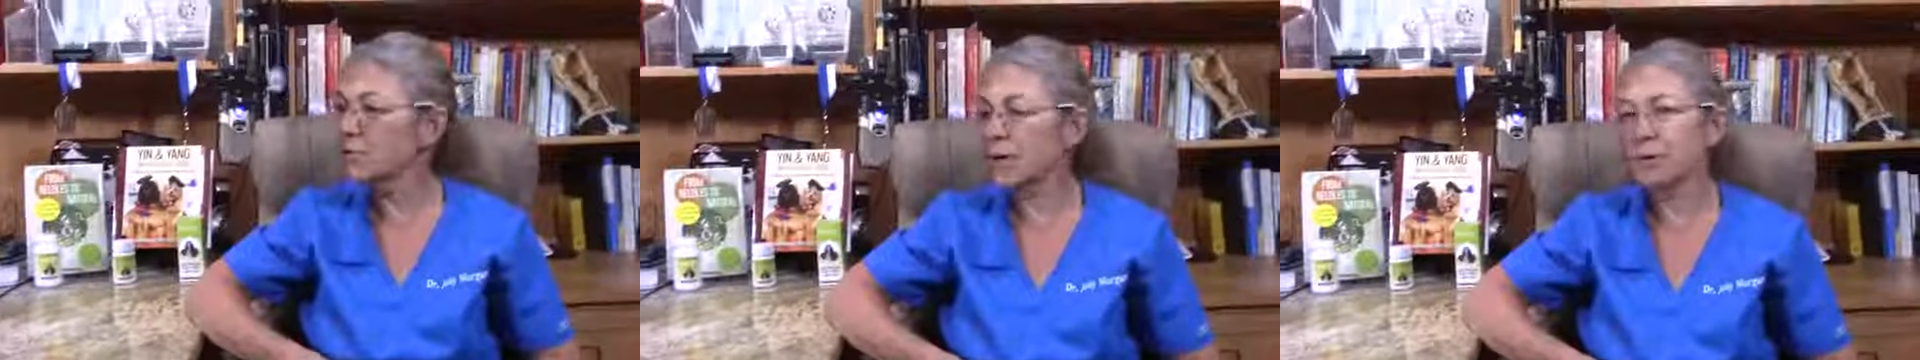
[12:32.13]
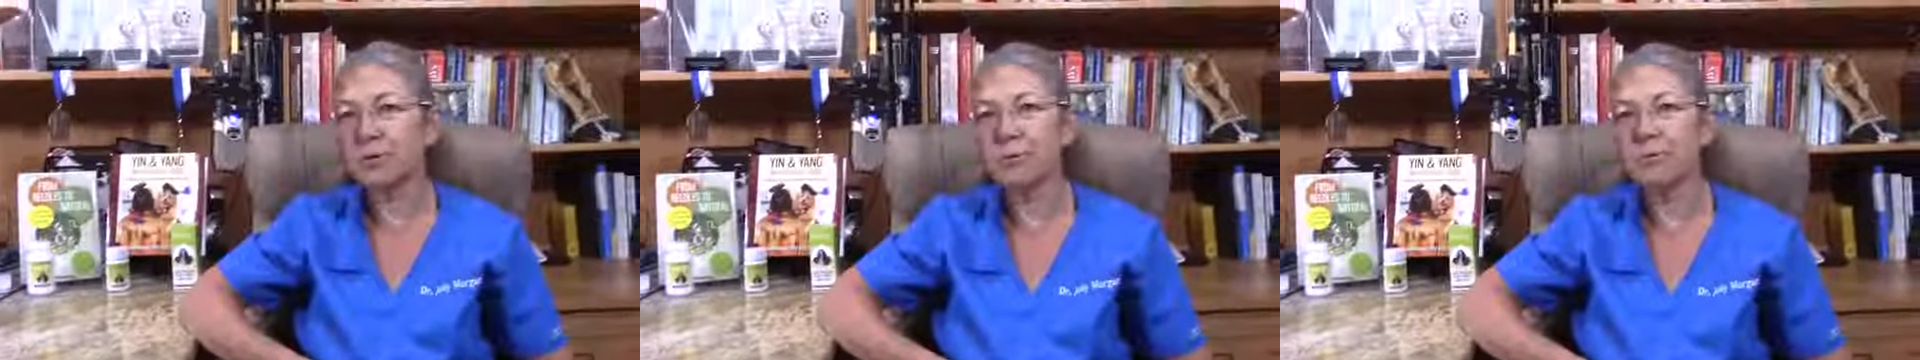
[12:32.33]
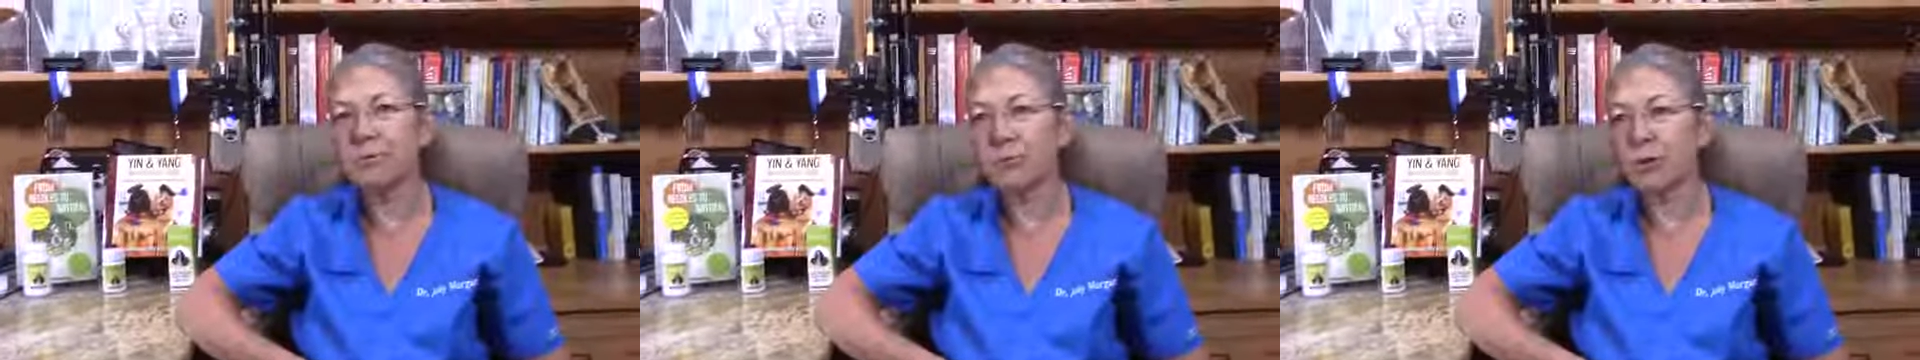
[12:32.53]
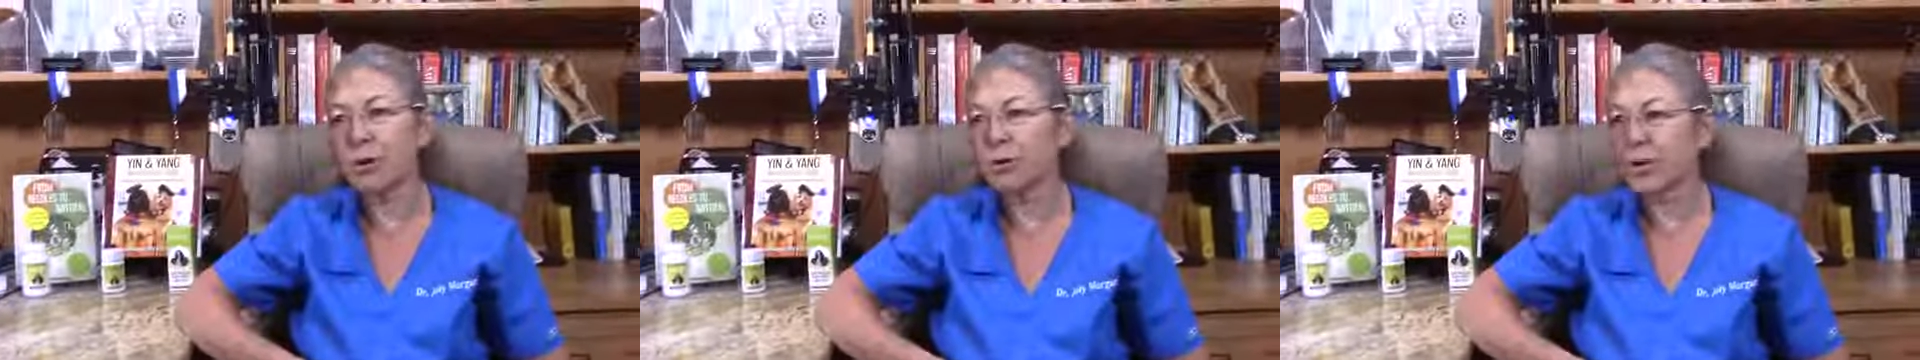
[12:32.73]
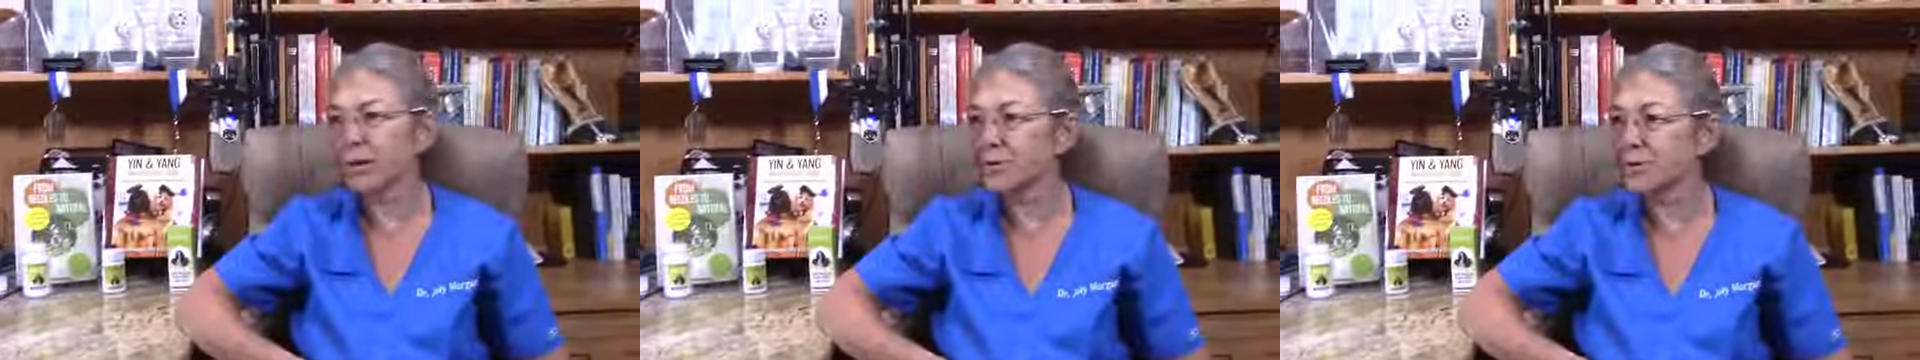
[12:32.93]
our new forty
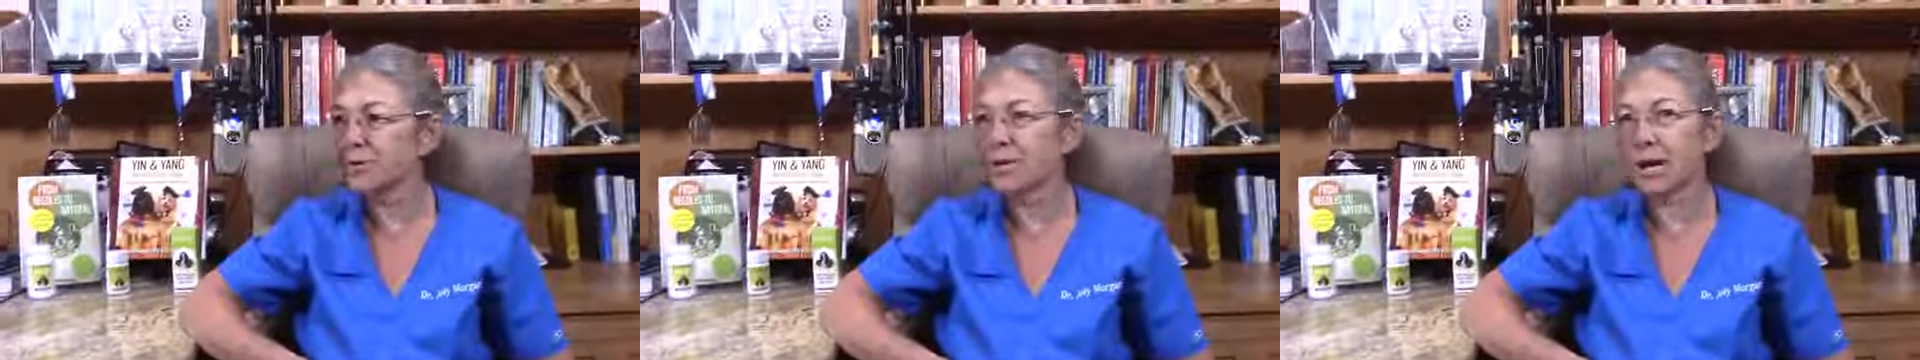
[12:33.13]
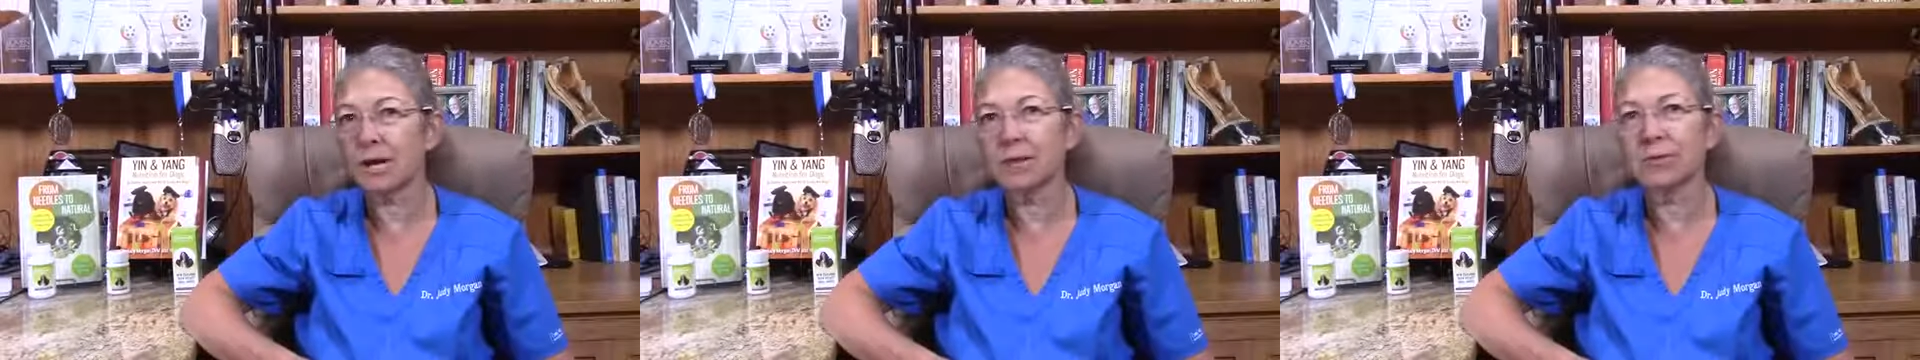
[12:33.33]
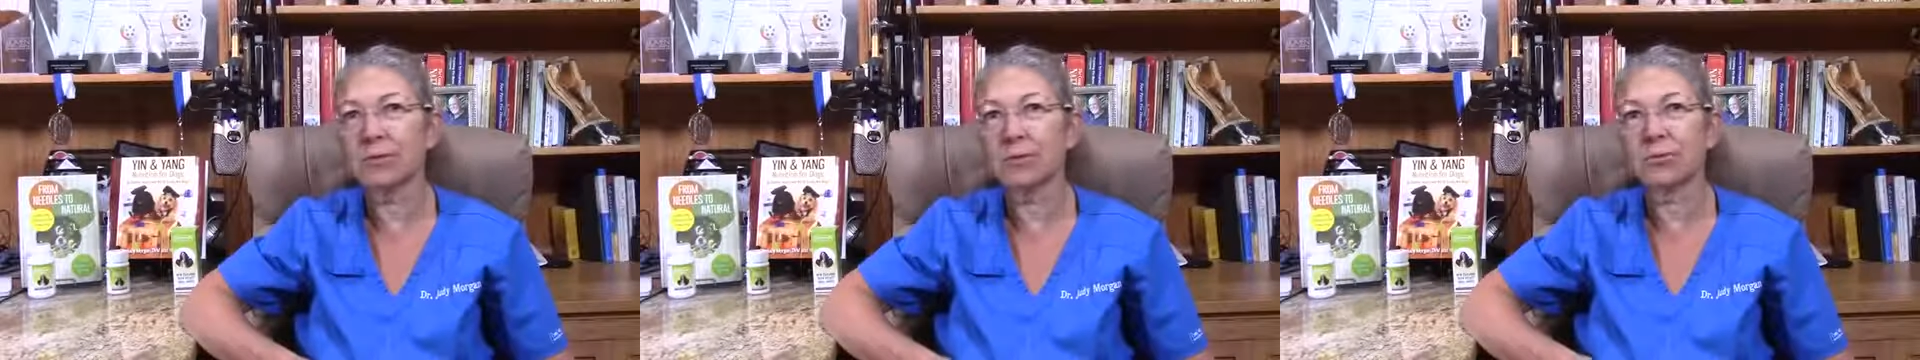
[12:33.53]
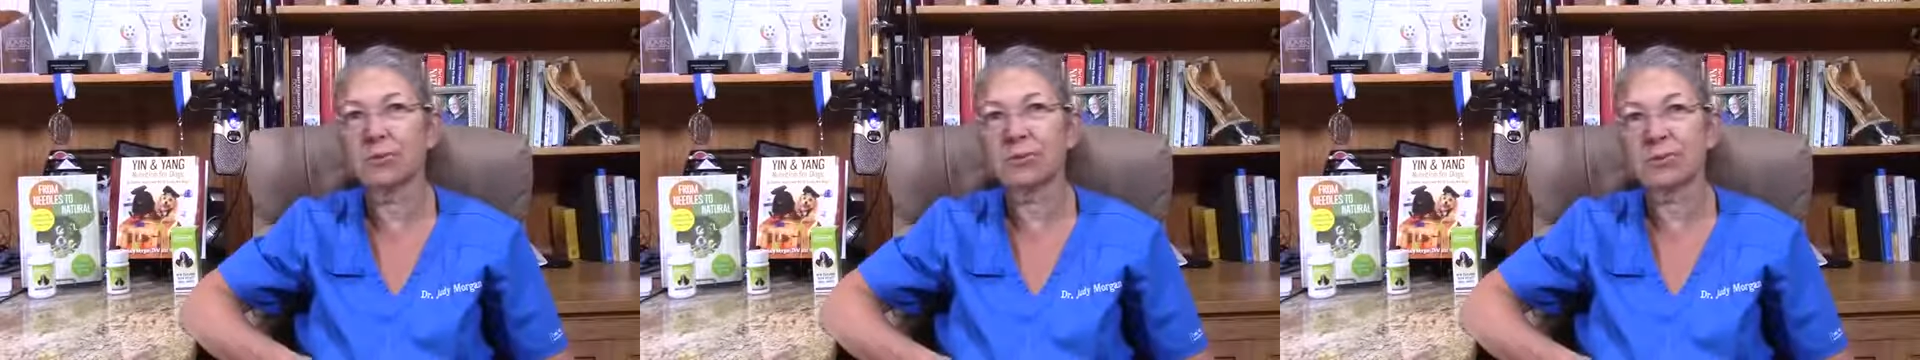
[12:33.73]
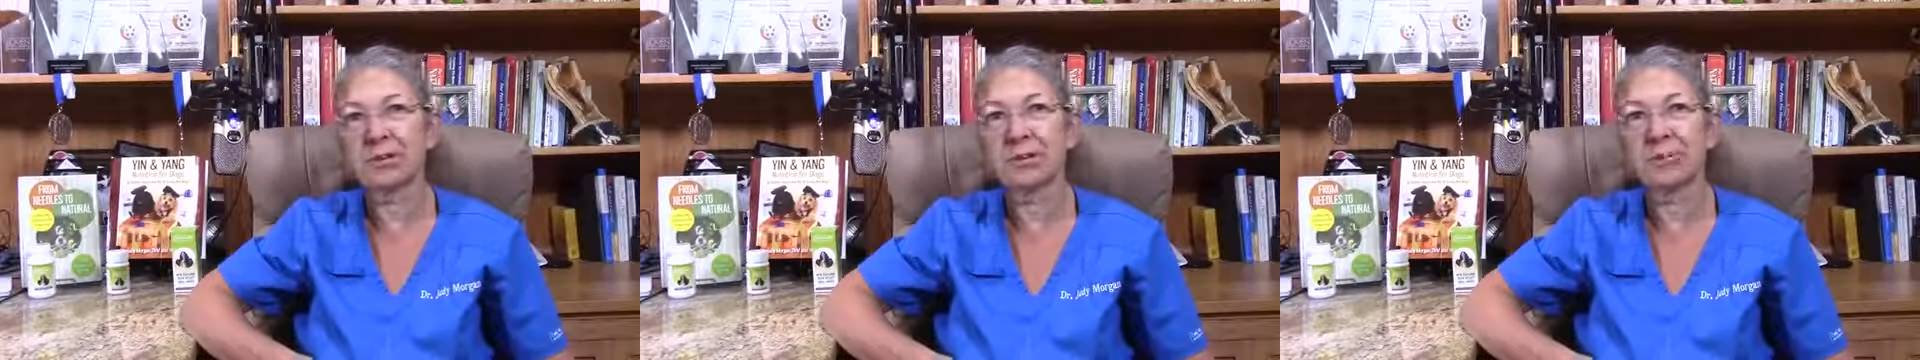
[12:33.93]
thousand dollar
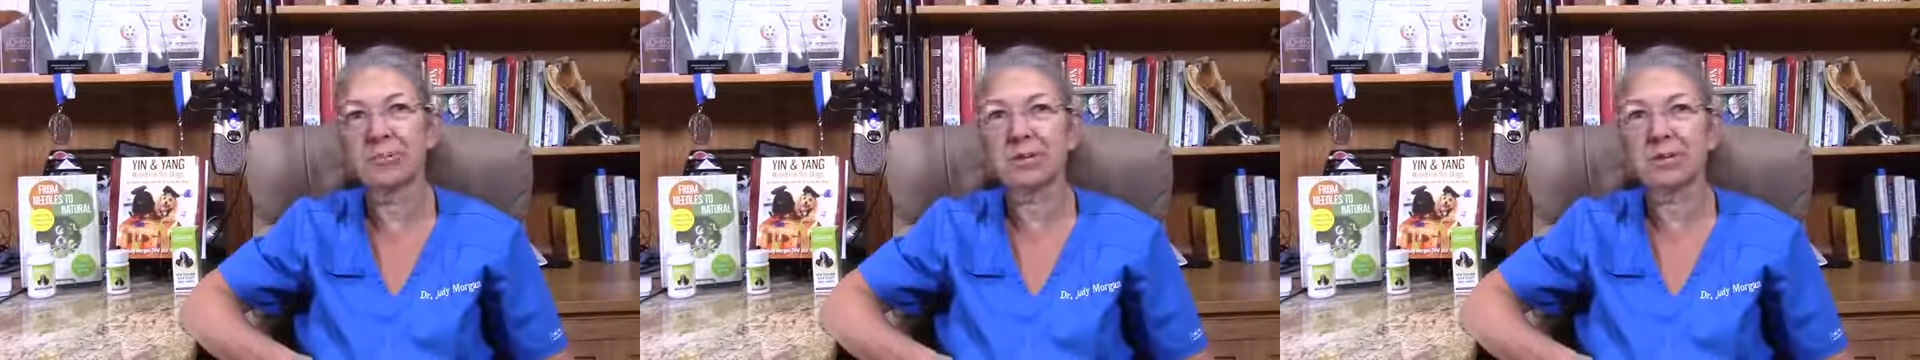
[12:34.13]
ultrasound